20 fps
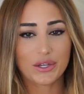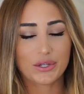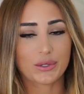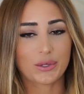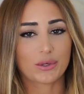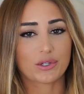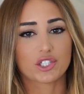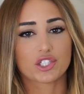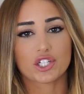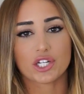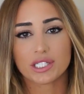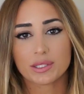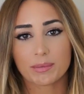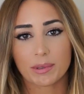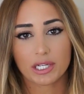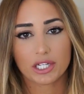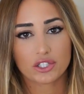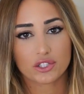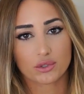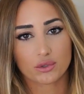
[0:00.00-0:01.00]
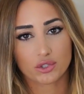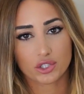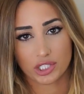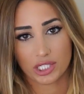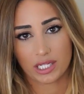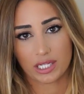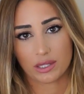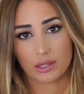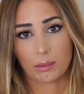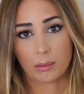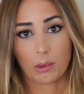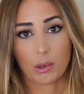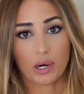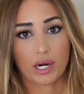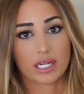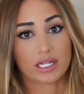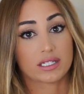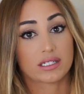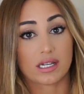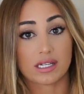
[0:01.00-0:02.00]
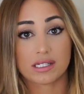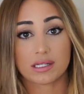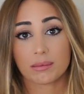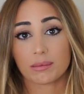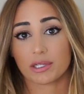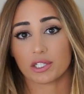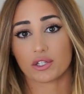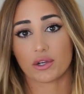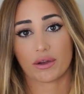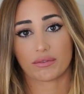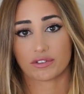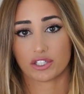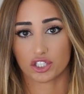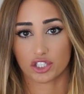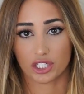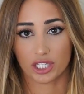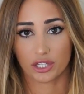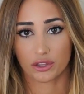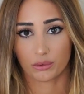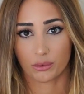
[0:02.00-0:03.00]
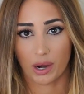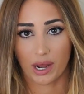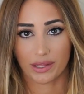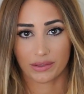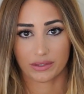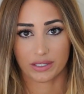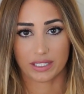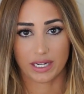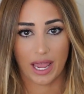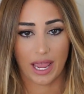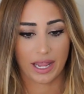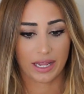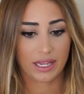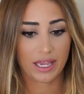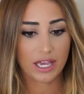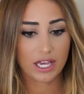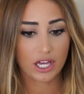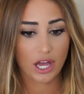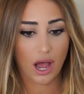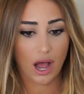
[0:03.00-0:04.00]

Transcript: You know, just because you cheat in the morning doesn't mean you have to cheat throughout the day.